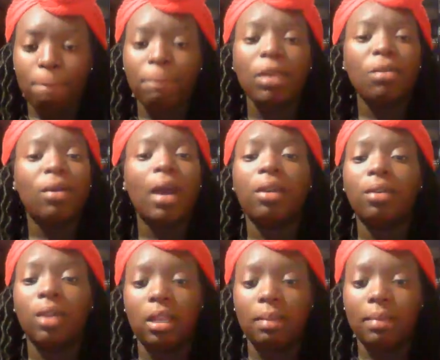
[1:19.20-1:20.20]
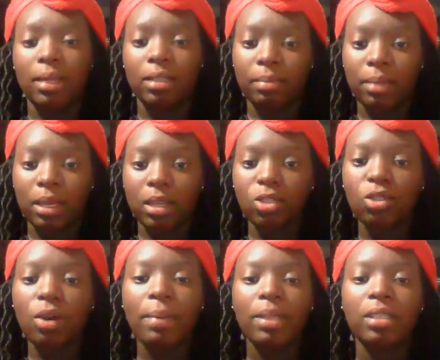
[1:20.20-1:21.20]
be who God created me to be. So
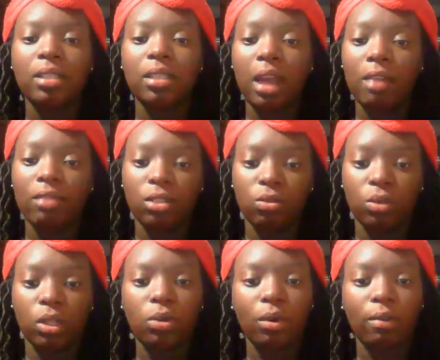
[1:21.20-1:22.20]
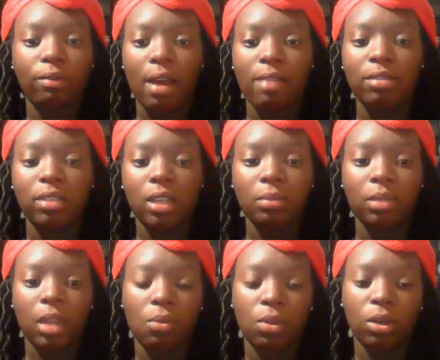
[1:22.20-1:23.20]
I basically have these really quick 5 steps
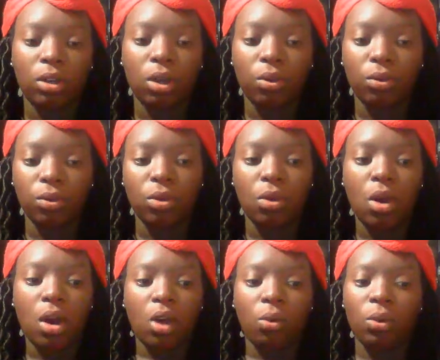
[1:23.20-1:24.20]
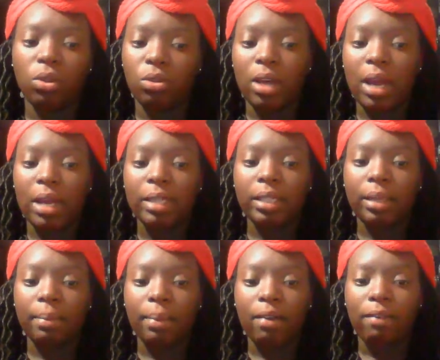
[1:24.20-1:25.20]
that I want to go through with you guys in
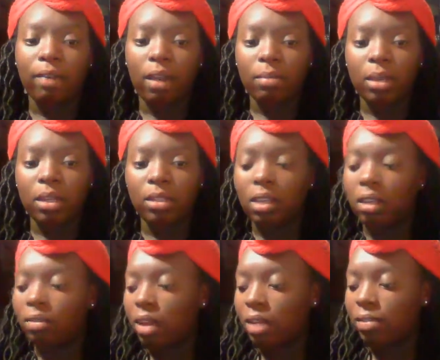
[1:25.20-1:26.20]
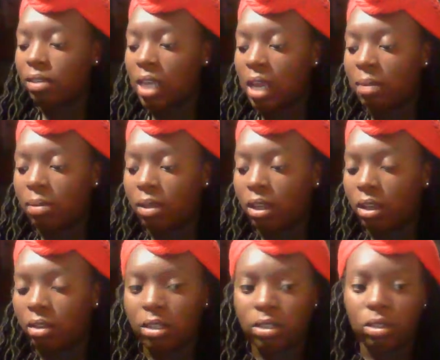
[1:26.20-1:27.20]
about 5 minutes. I even have a timer
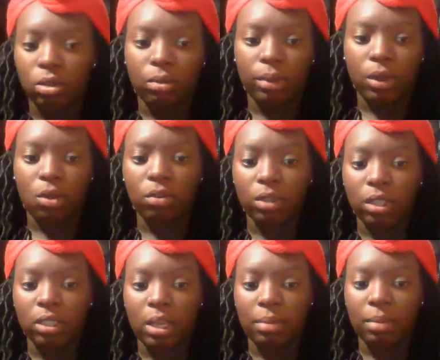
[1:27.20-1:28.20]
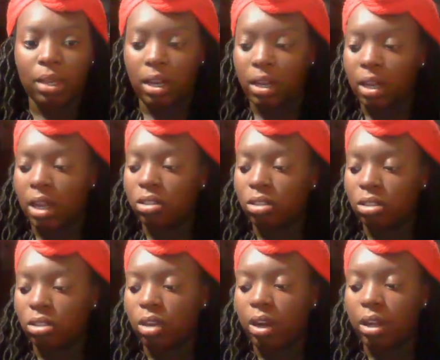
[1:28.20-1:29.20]
here that's a little bit over the time that I actually
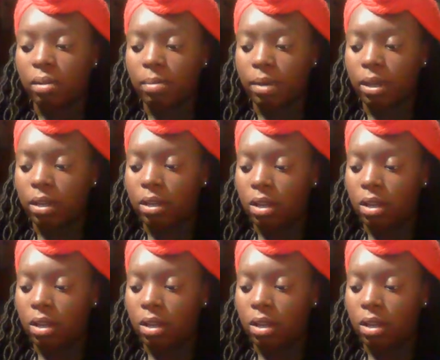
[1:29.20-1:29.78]
started, but